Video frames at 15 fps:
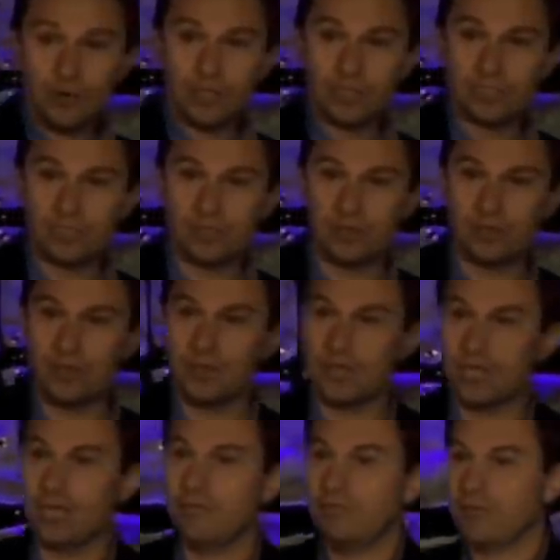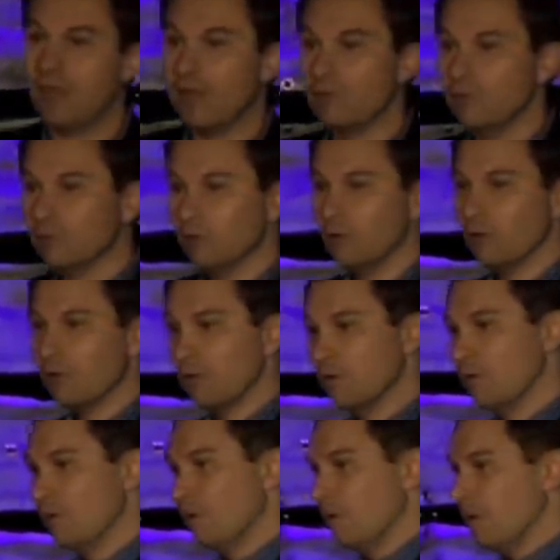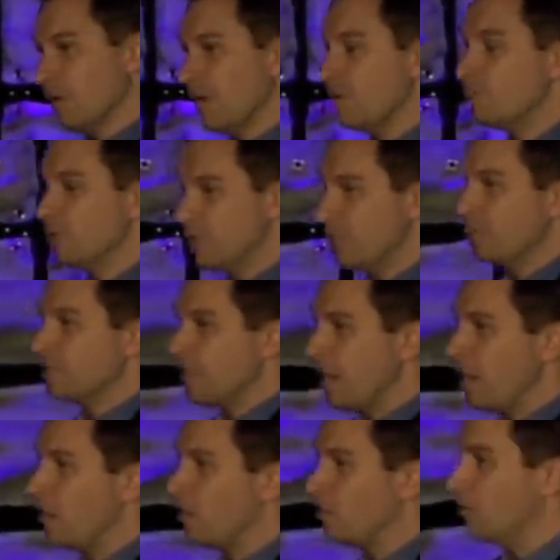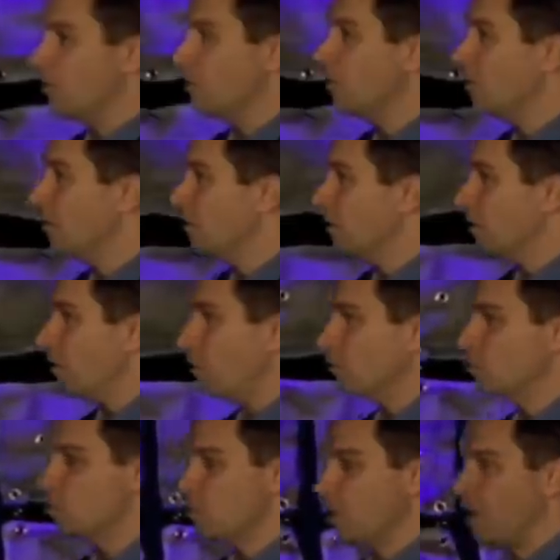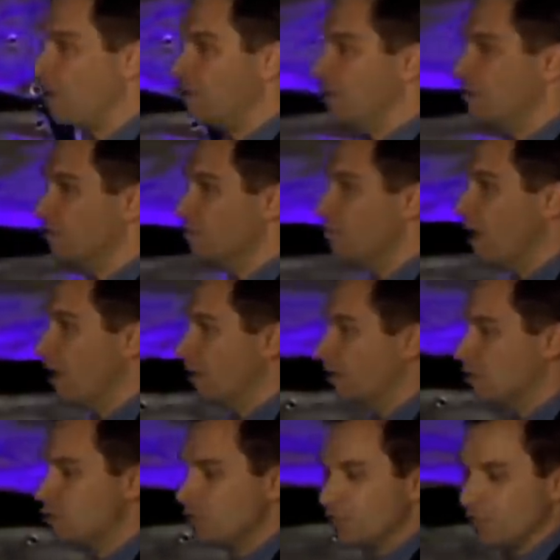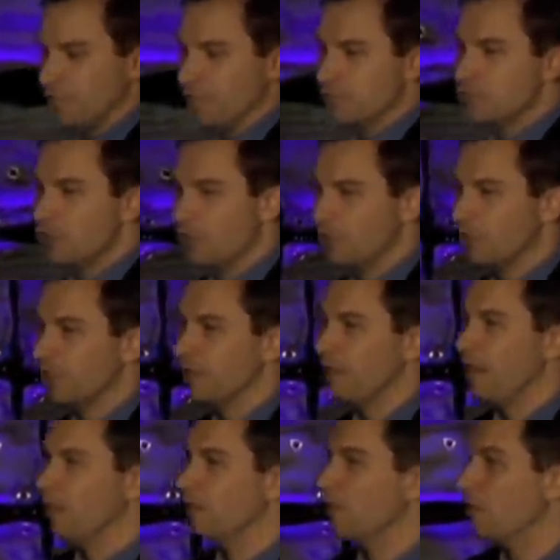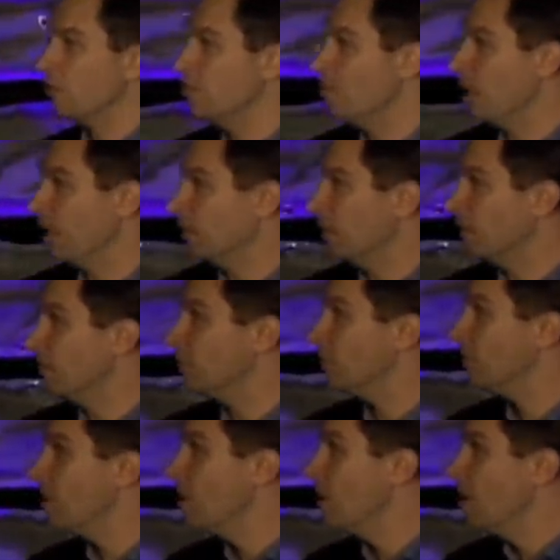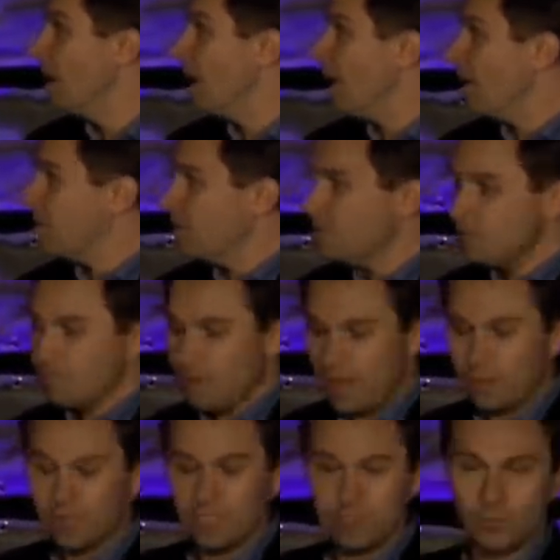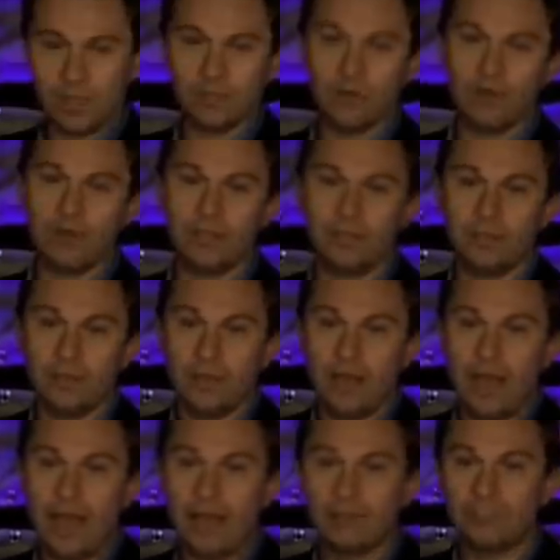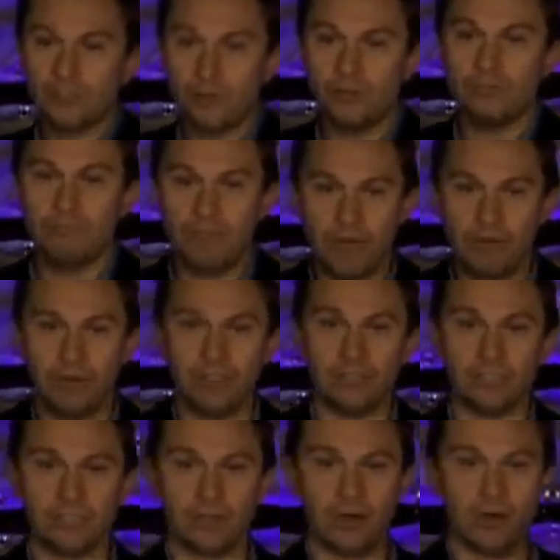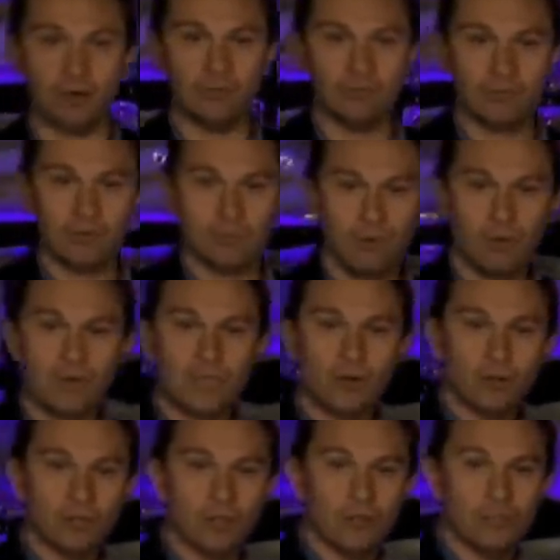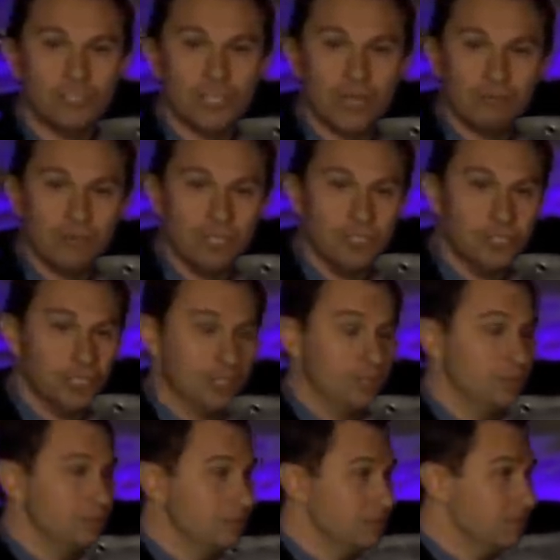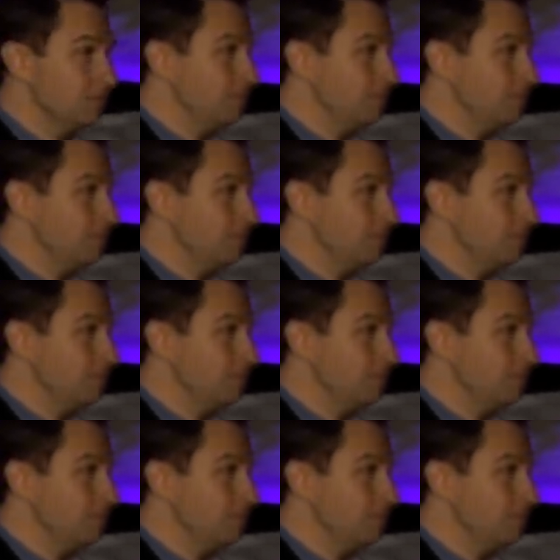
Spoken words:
is that even how you look can predict how old you are, even biologically, internally, and how long you might live. And these families, we're learning, have certain variants of what we call longevity genes.